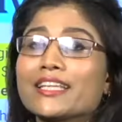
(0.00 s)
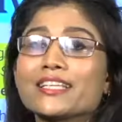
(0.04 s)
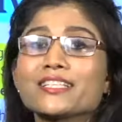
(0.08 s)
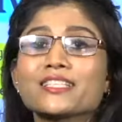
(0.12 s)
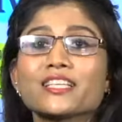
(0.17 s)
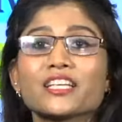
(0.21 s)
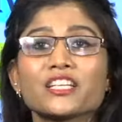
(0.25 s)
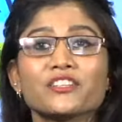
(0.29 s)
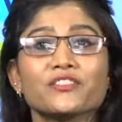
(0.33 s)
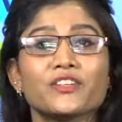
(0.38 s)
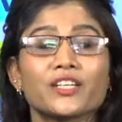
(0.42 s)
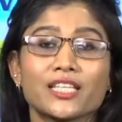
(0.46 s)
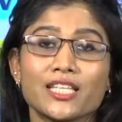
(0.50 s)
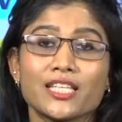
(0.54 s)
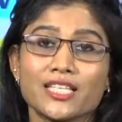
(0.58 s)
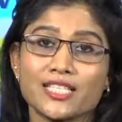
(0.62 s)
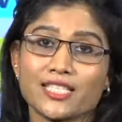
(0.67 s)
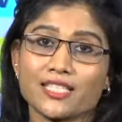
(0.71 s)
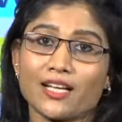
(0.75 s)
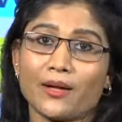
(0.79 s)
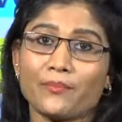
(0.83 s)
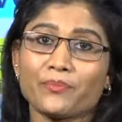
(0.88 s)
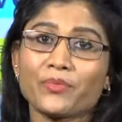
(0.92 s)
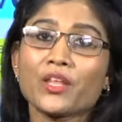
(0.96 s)
is the river
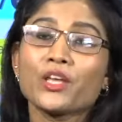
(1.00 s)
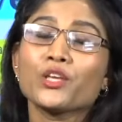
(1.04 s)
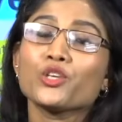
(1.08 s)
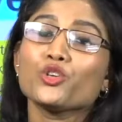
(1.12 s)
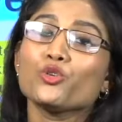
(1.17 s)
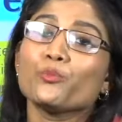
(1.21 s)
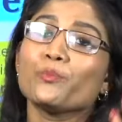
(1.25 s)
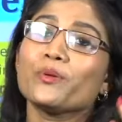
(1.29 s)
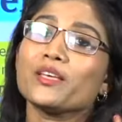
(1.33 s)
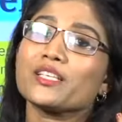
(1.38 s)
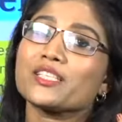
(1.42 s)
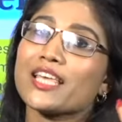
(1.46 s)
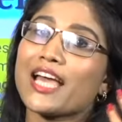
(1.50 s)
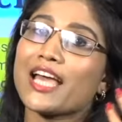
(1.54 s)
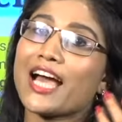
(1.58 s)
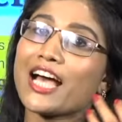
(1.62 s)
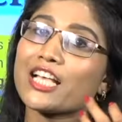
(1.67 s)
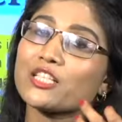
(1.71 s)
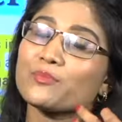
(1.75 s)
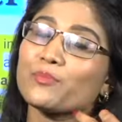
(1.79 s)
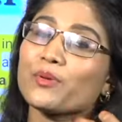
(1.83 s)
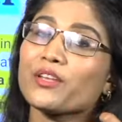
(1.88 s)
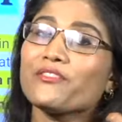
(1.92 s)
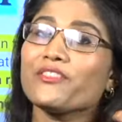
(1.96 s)
Teesta. UPSC
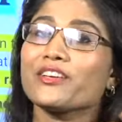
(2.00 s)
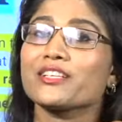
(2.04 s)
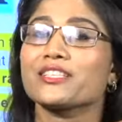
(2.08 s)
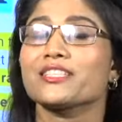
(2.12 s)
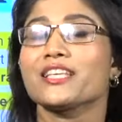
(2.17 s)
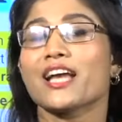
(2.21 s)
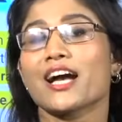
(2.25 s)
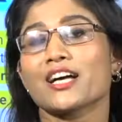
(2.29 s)
has previously